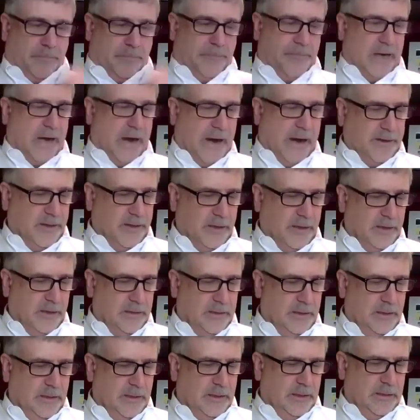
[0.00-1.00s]
I think
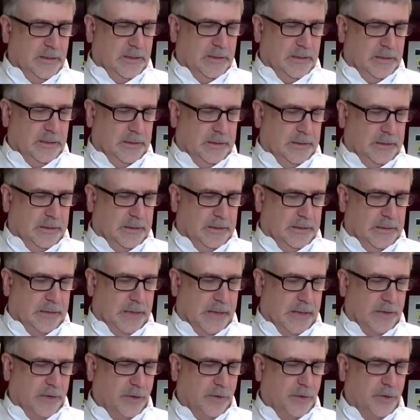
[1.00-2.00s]

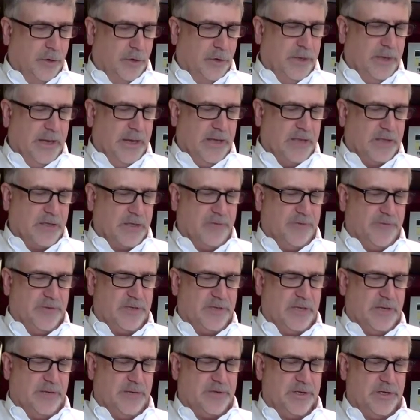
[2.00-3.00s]
I don't know the answer for
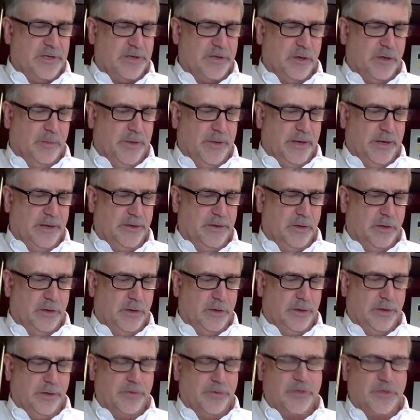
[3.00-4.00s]
San Francisco, but I
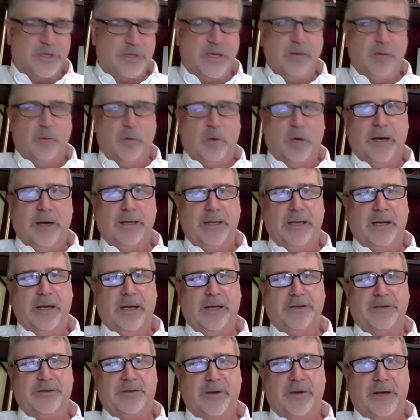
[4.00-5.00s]
know statewide the
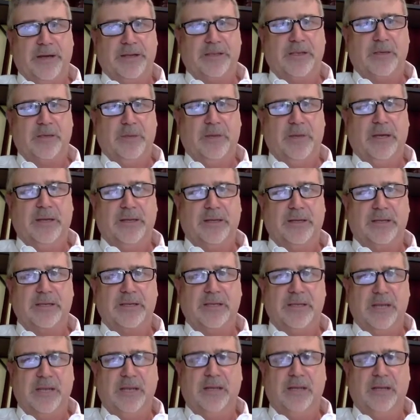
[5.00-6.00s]
answer has to be at the
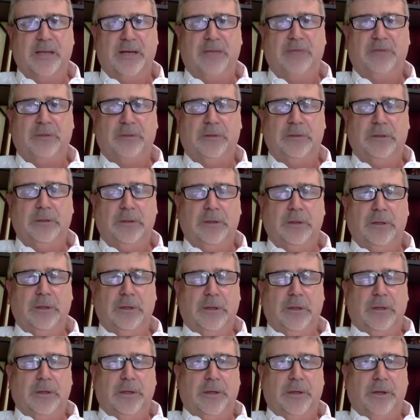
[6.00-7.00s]
state level.
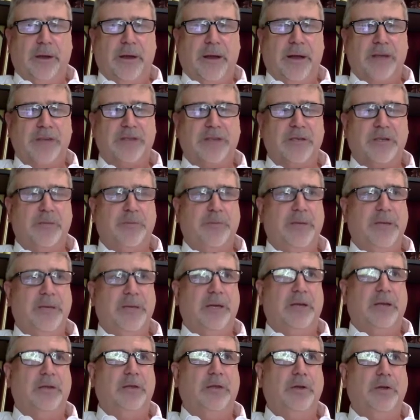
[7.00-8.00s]
There has to be
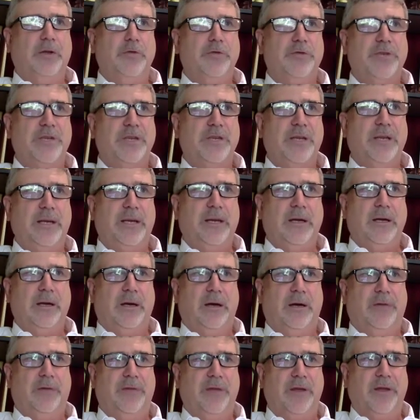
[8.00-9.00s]
a loosening
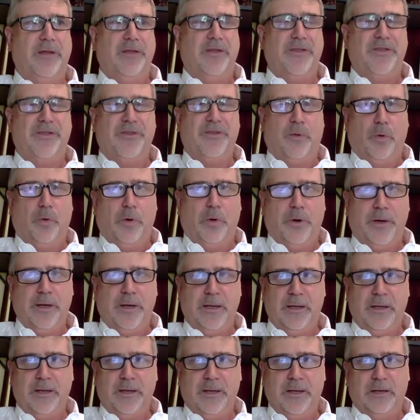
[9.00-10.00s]
of the
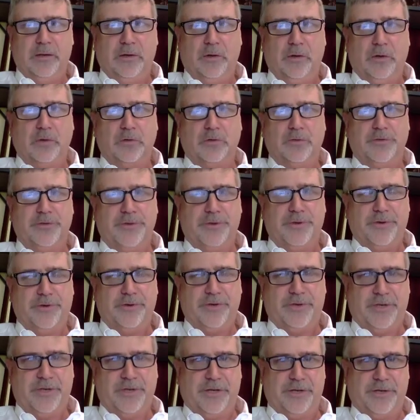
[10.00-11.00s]
authority that local
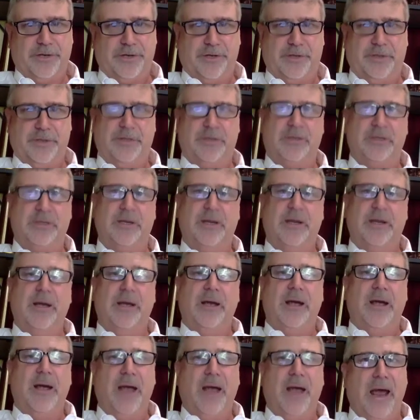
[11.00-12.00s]
jurisdictions
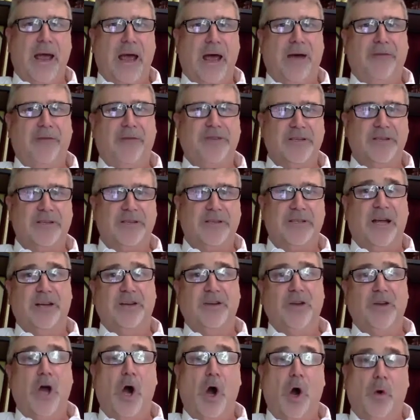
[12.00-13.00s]
have to say
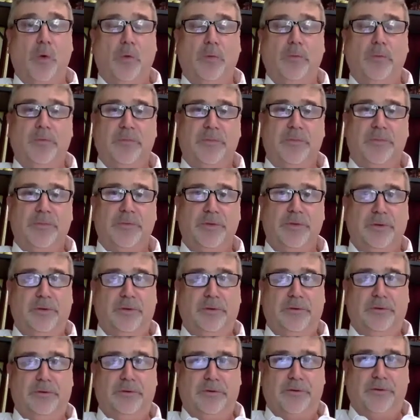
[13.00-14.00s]
no
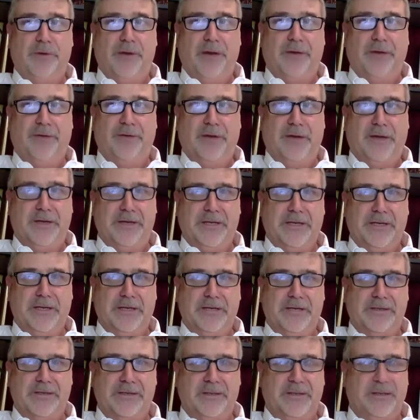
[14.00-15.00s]
to creative
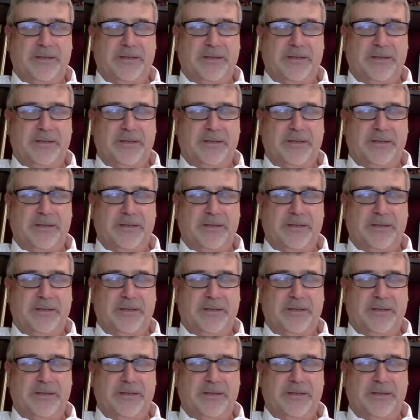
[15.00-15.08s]
ideas.